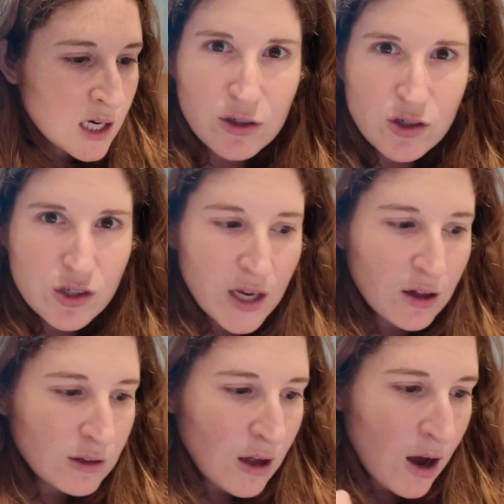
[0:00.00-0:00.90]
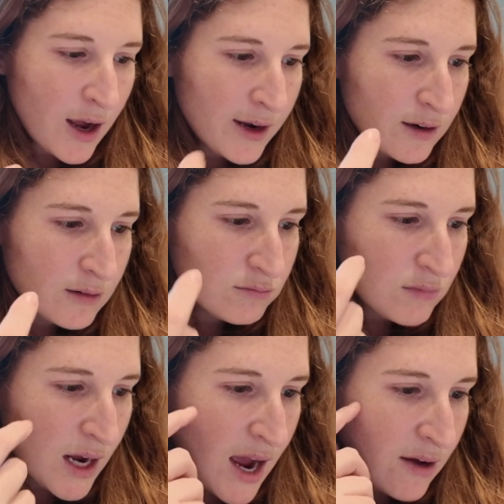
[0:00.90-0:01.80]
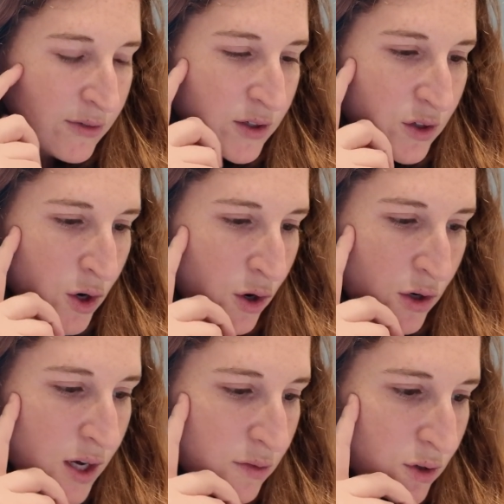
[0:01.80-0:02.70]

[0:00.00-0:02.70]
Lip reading: There's just like a lot I haven't heard of,